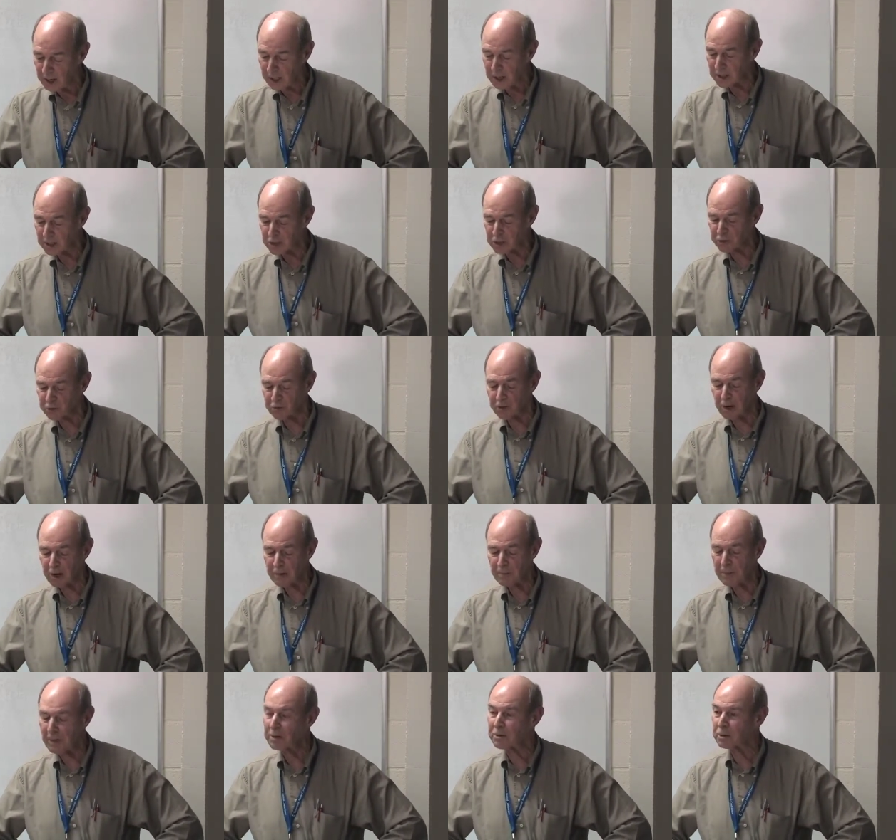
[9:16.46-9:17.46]
It is
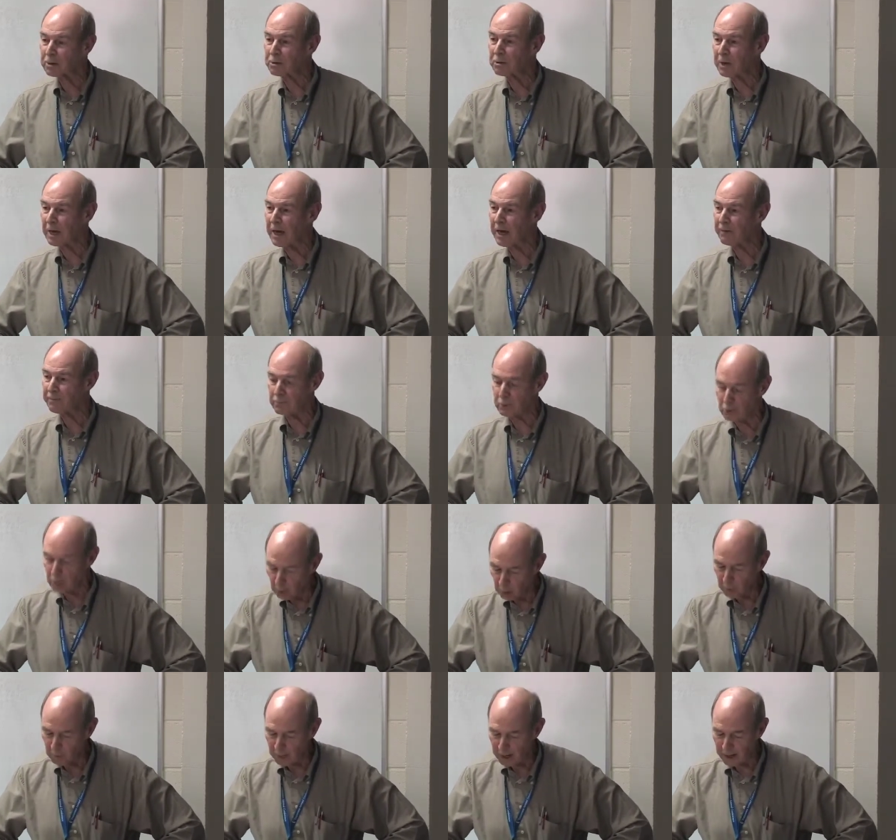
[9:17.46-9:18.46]
far better to have
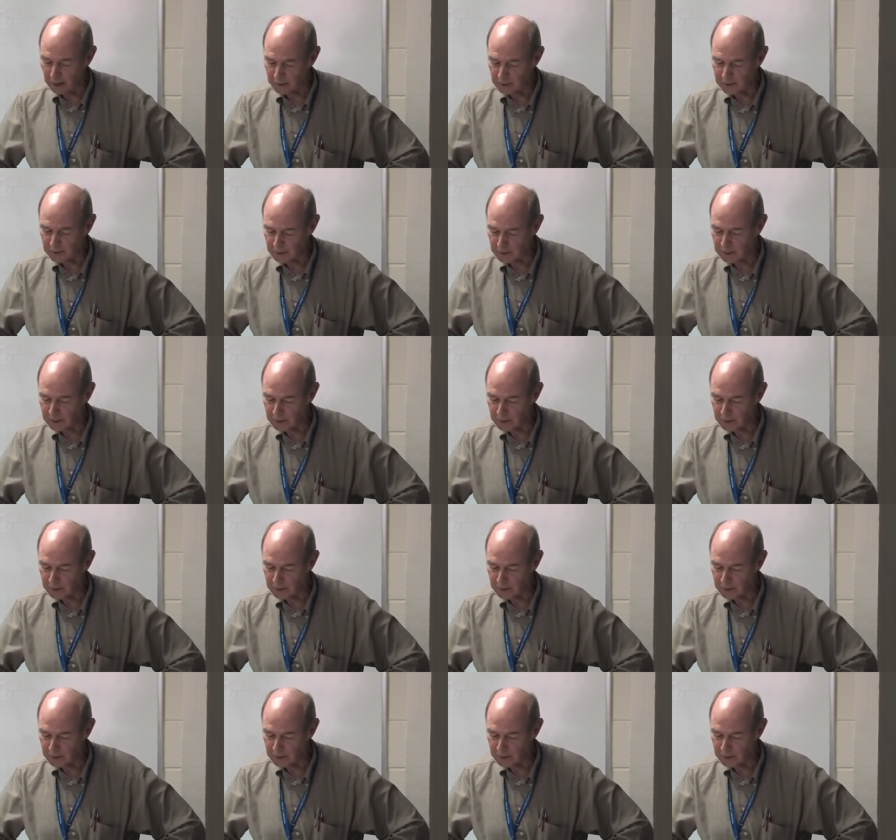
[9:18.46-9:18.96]
no wealth